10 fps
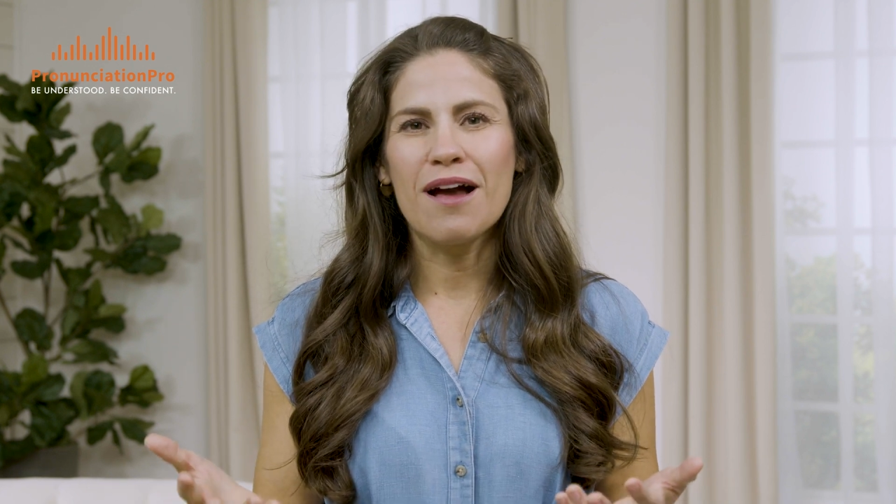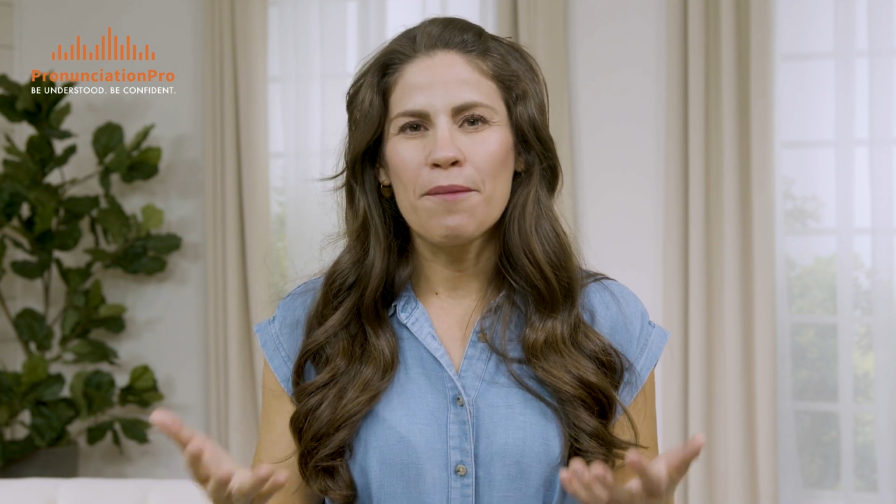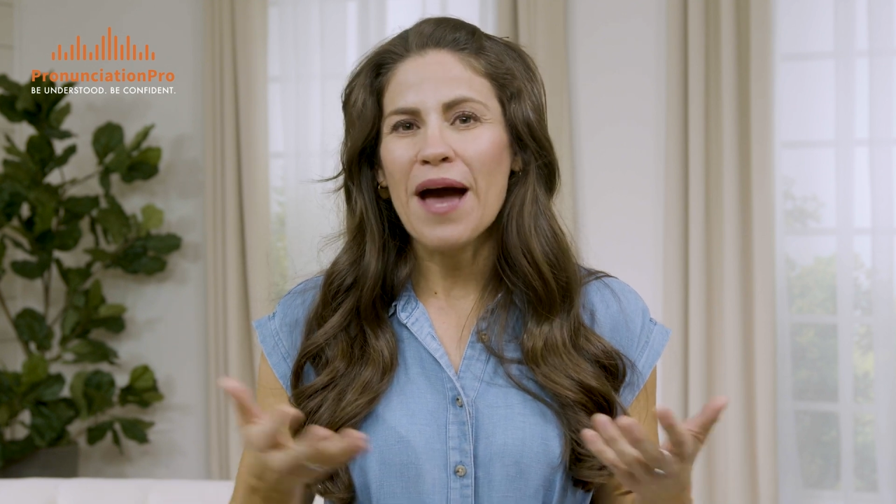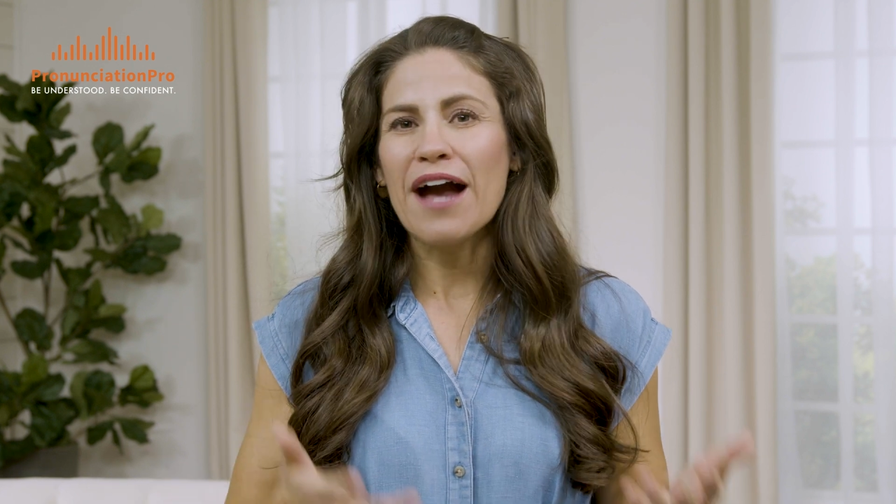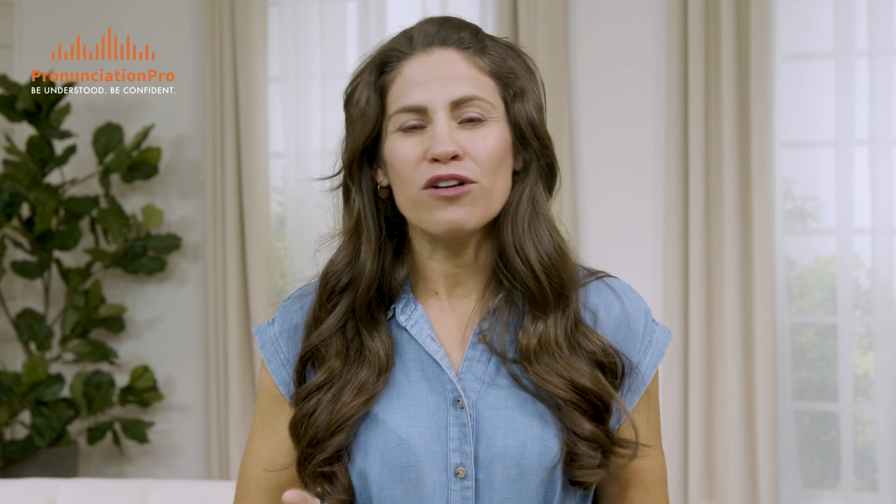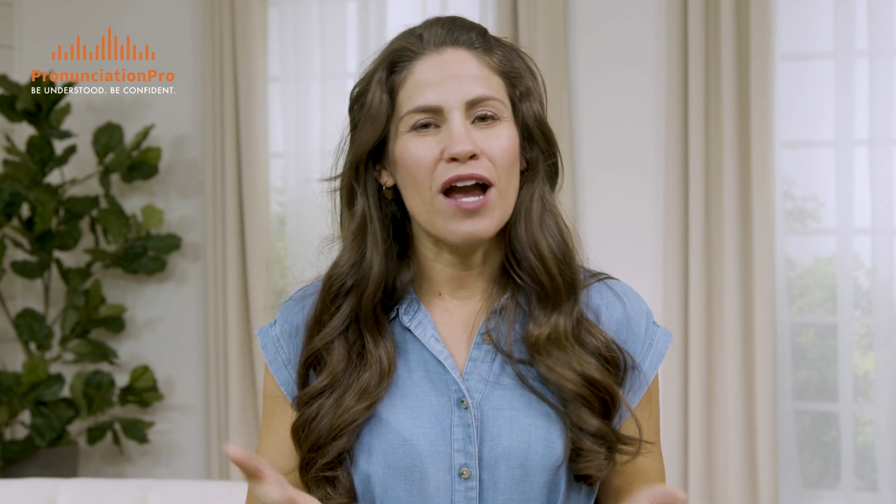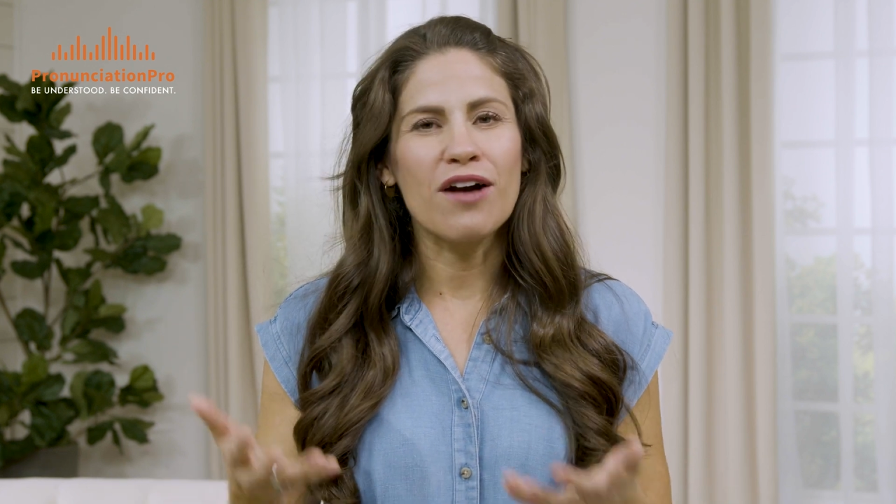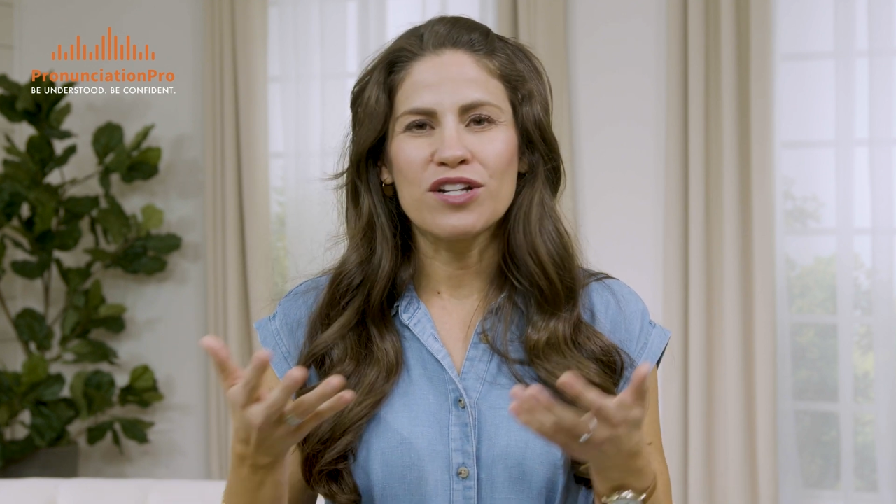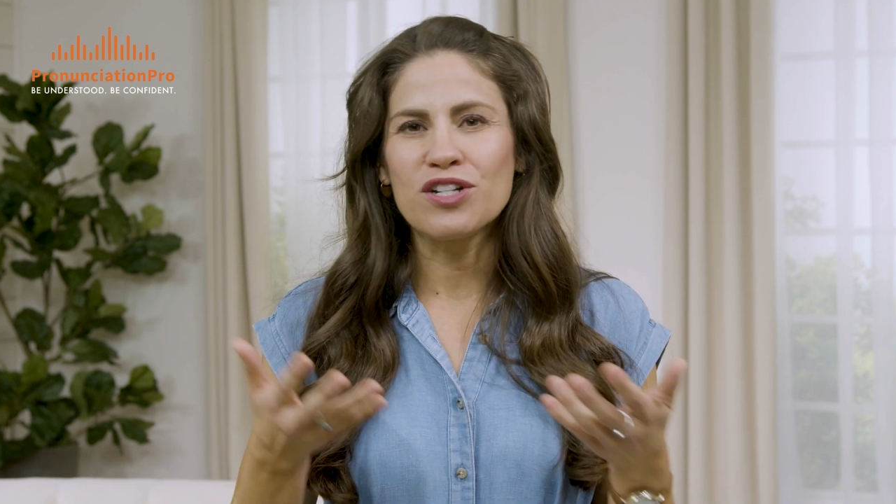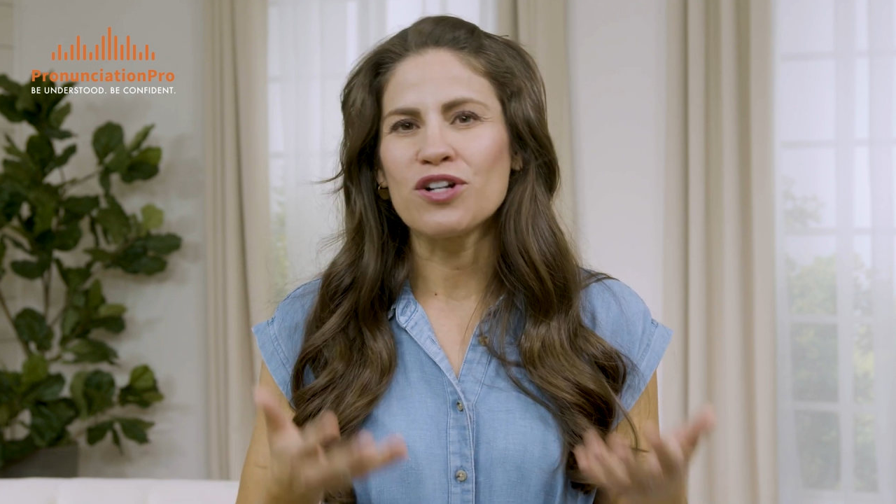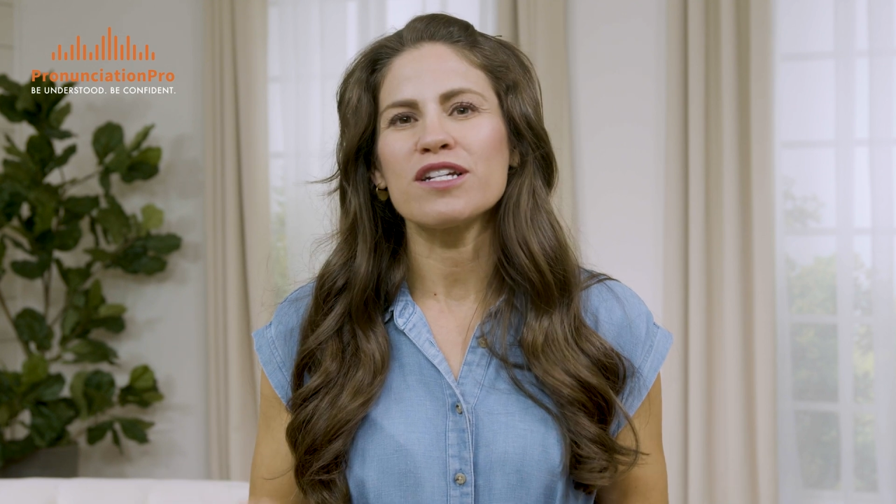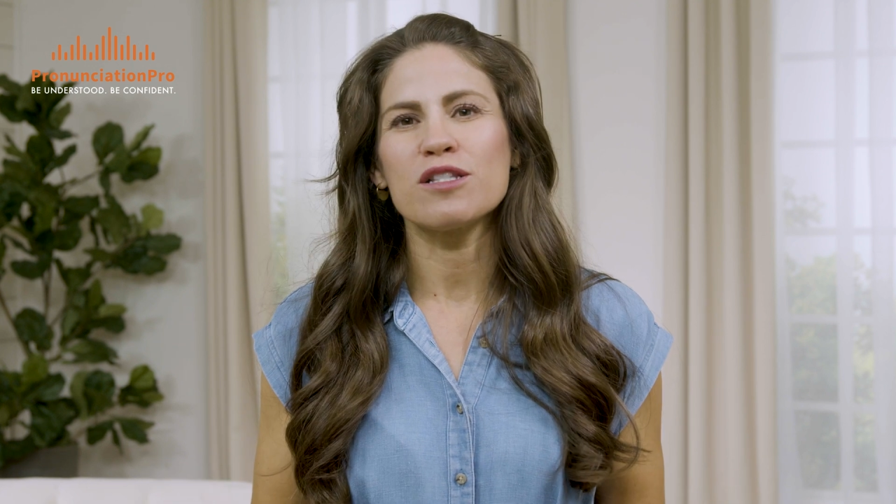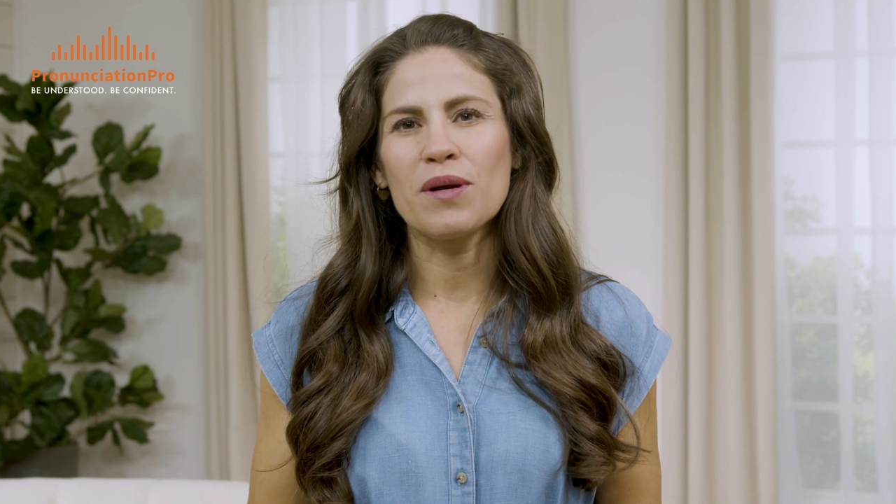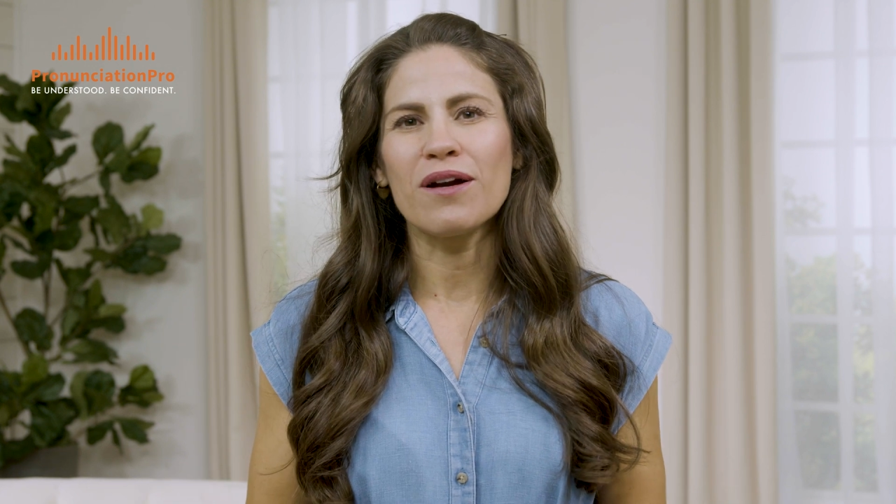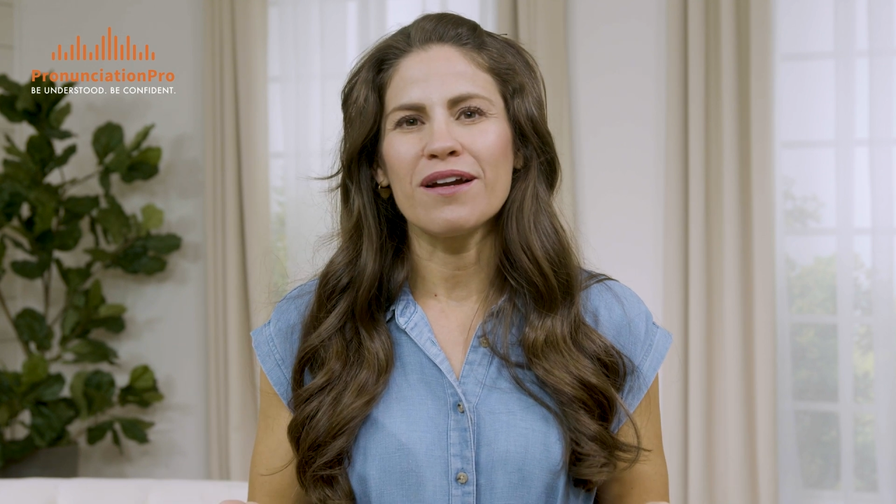background and your
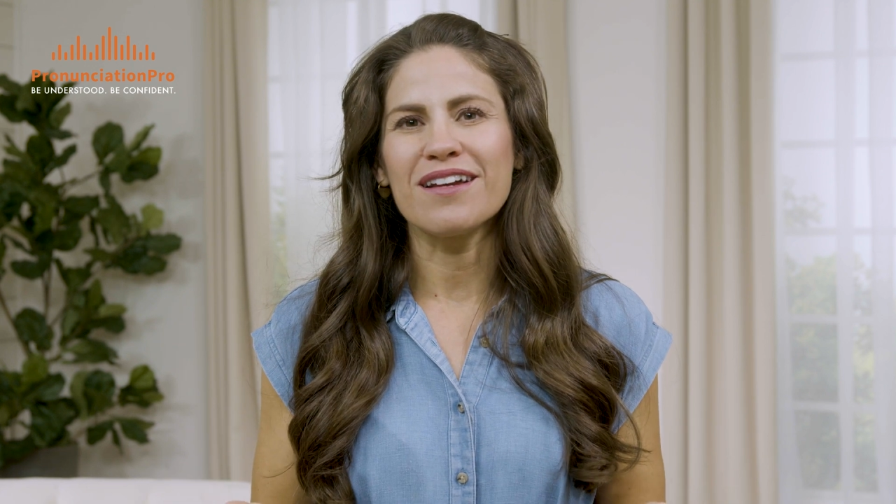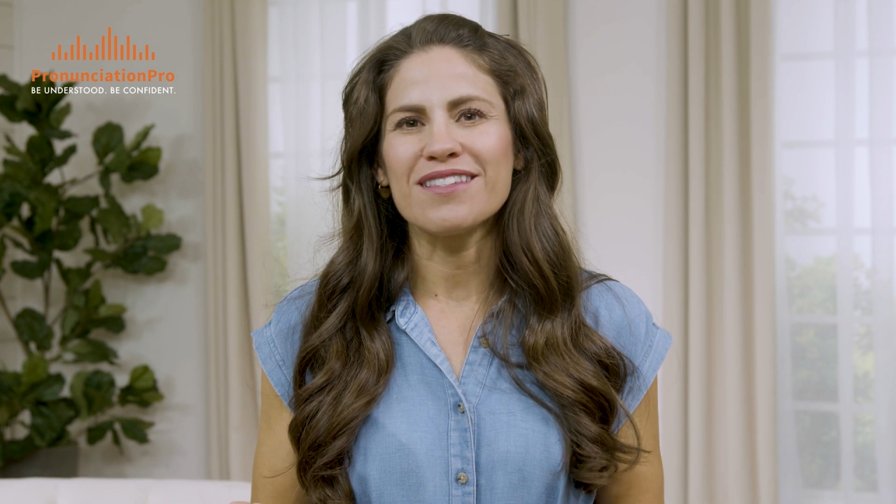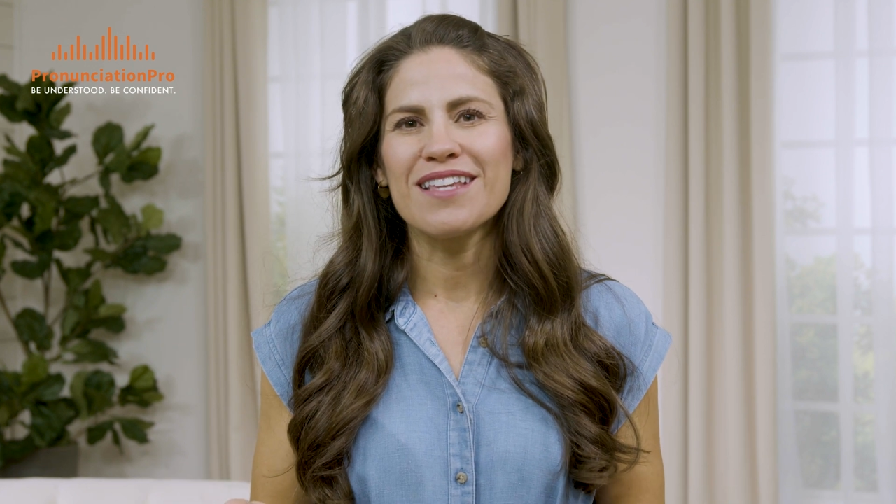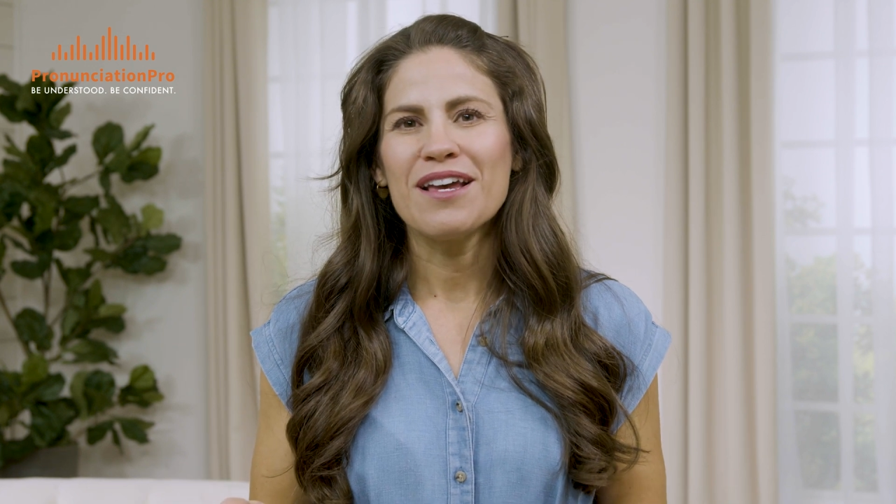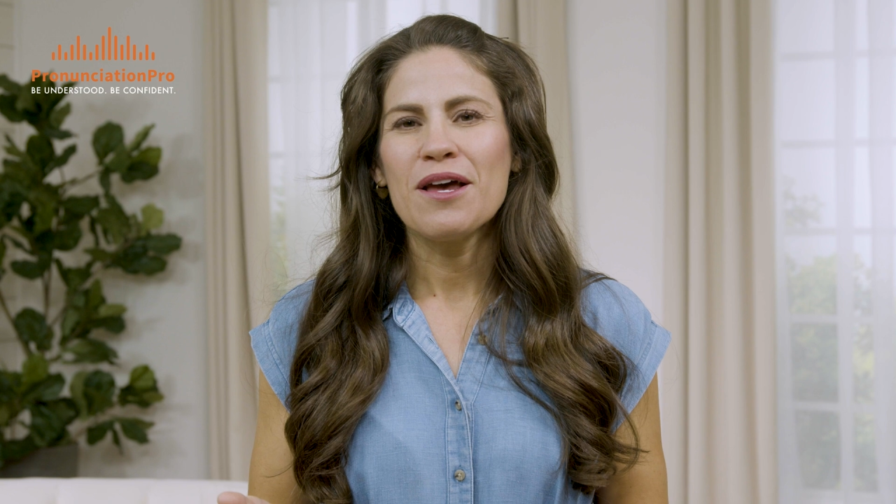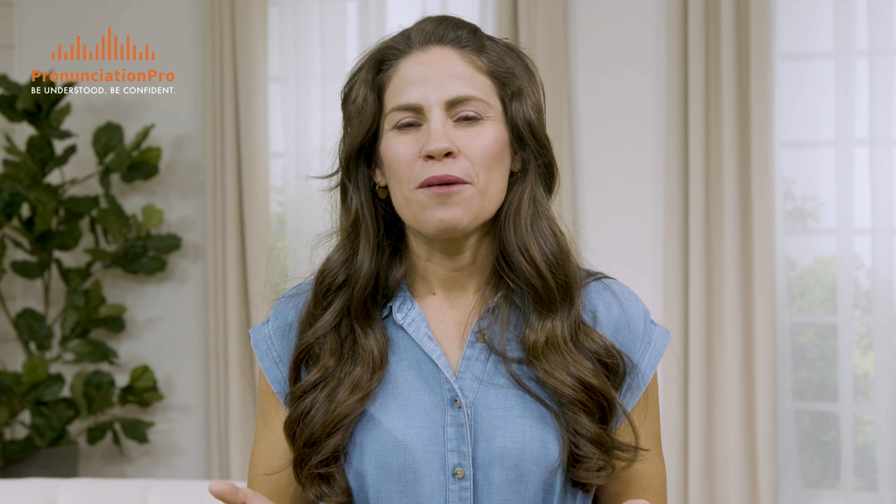experience.